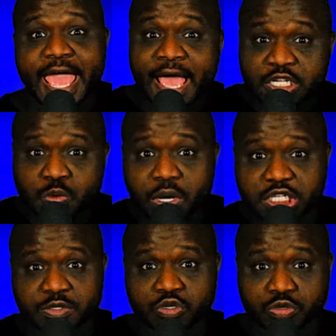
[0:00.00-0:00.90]
as well
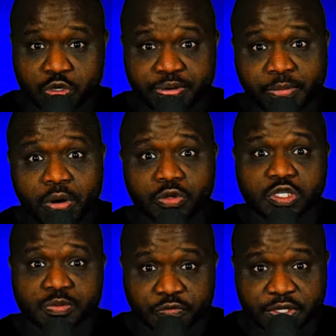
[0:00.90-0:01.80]
as to promote
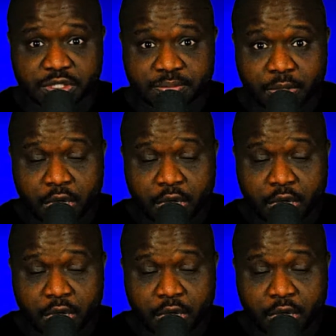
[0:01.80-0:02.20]
those movies.